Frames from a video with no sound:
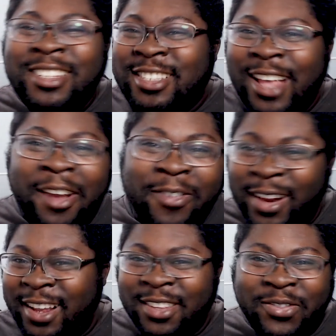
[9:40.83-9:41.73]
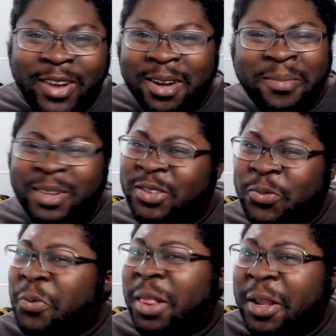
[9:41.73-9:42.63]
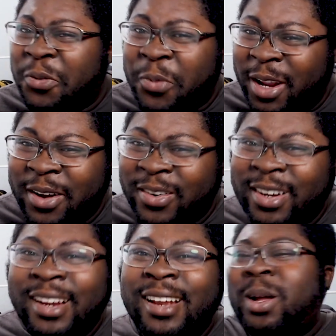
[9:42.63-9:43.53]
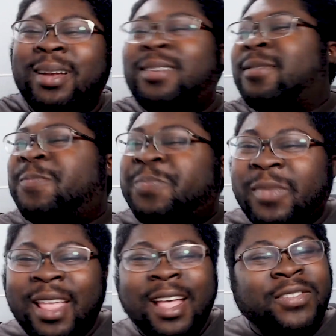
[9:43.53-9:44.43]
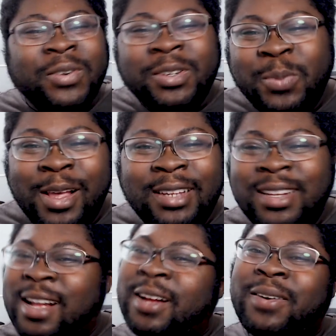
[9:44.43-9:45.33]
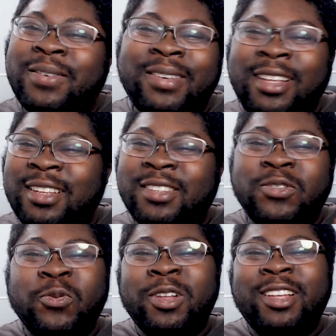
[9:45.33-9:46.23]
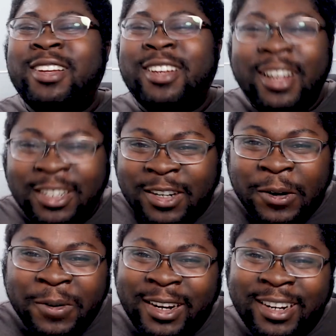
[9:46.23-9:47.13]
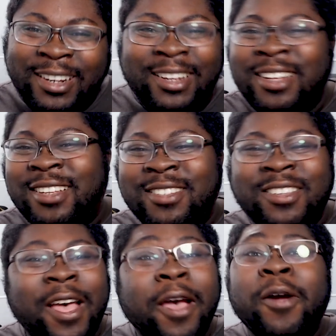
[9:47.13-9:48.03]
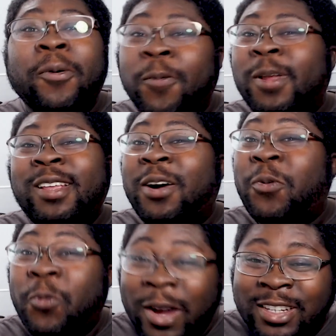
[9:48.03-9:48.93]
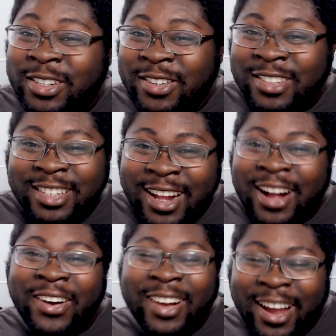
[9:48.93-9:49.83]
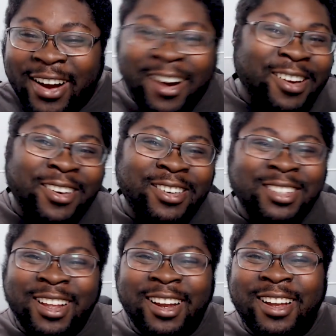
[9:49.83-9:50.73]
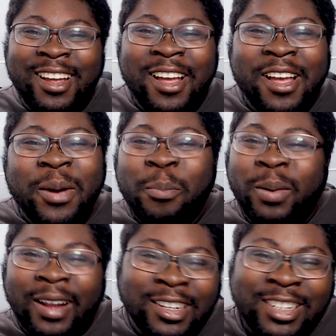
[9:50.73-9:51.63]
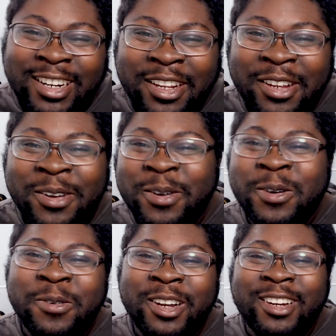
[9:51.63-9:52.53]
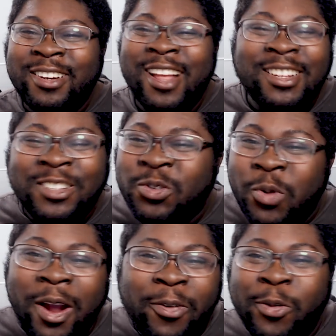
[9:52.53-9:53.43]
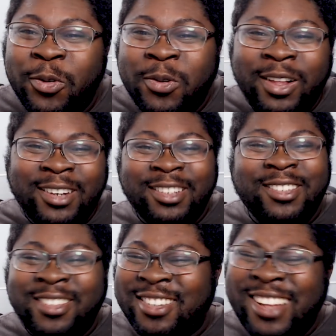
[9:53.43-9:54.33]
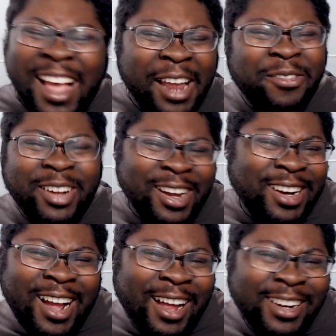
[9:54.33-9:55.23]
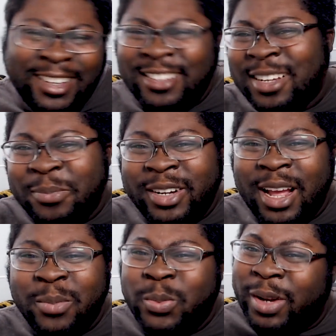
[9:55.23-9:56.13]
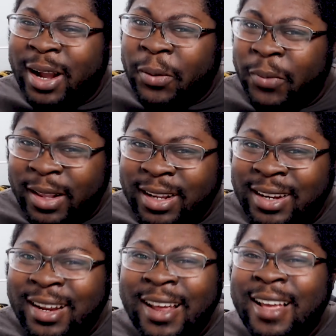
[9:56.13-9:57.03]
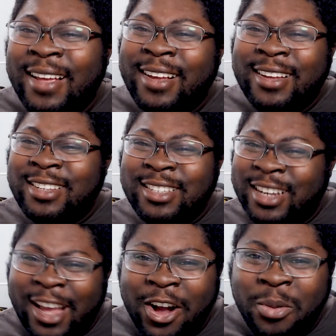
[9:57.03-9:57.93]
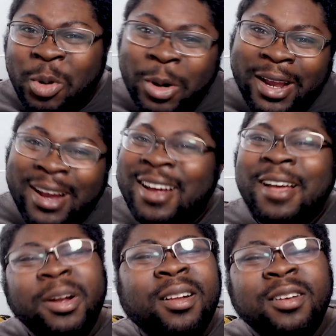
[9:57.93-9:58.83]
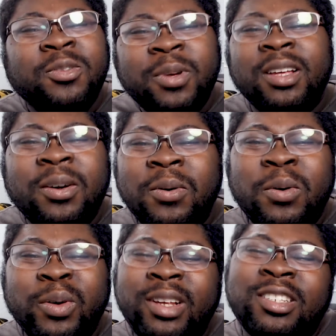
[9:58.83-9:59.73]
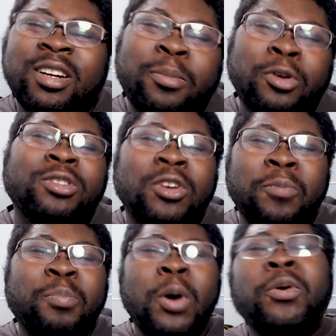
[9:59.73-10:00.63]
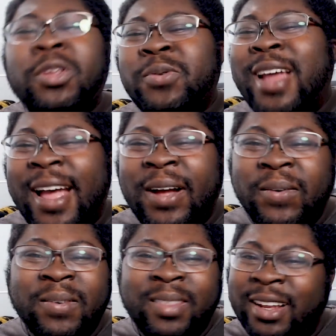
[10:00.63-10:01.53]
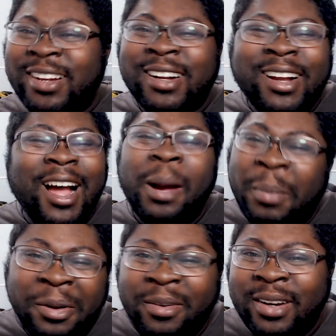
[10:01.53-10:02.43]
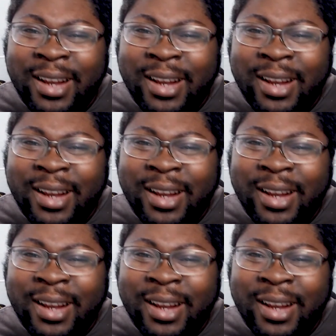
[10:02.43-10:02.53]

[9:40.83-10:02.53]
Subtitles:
siphoning his venom. It's really weird. But as for his playstyle, he's really gun-toting. He's really a Western style character. He's like bludgeoning you and has his rifle and kind of gun coddling sometimes, but not really, because he's a cowboy. But he looks really cool, and he's gonna more so poke you down than combo you to